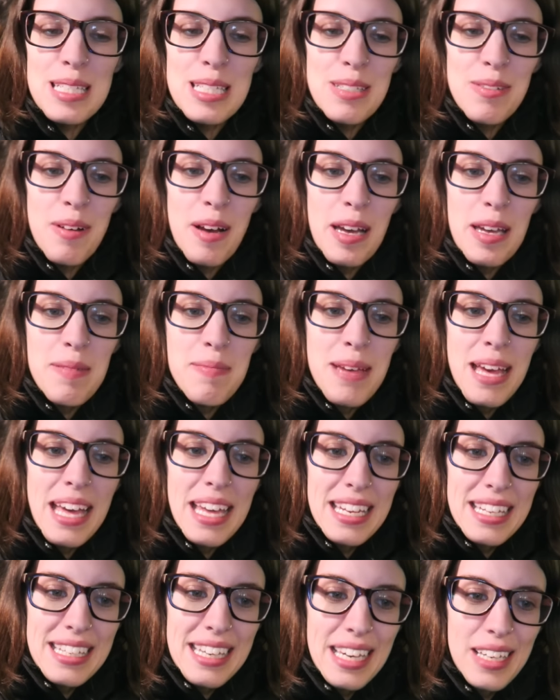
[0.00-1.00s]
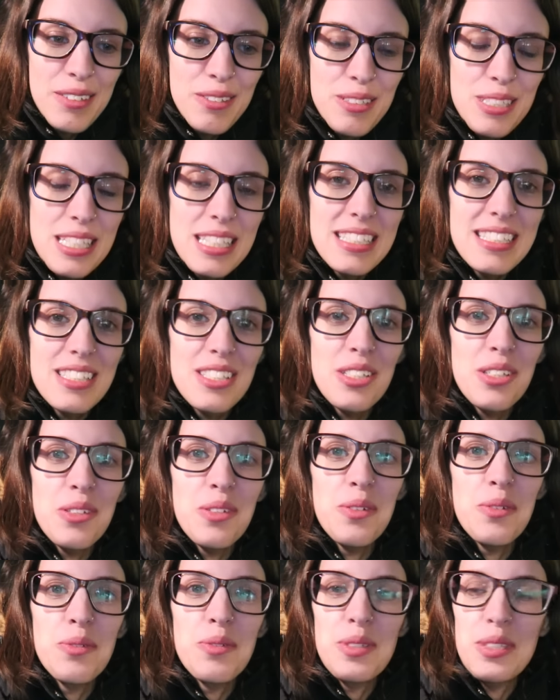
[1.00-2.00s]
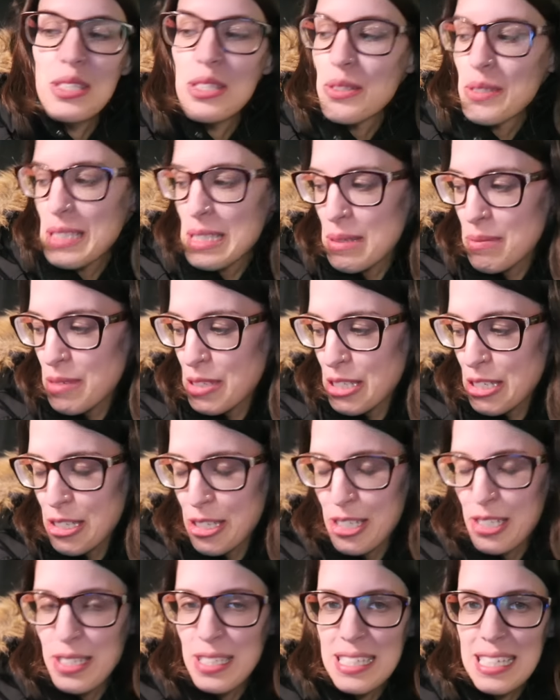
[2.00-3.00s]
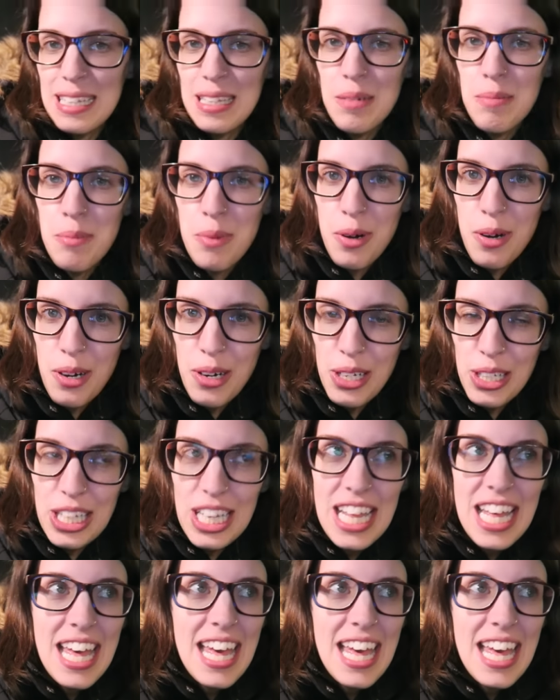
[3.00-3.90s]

So I am heading out to do some returns at the mall,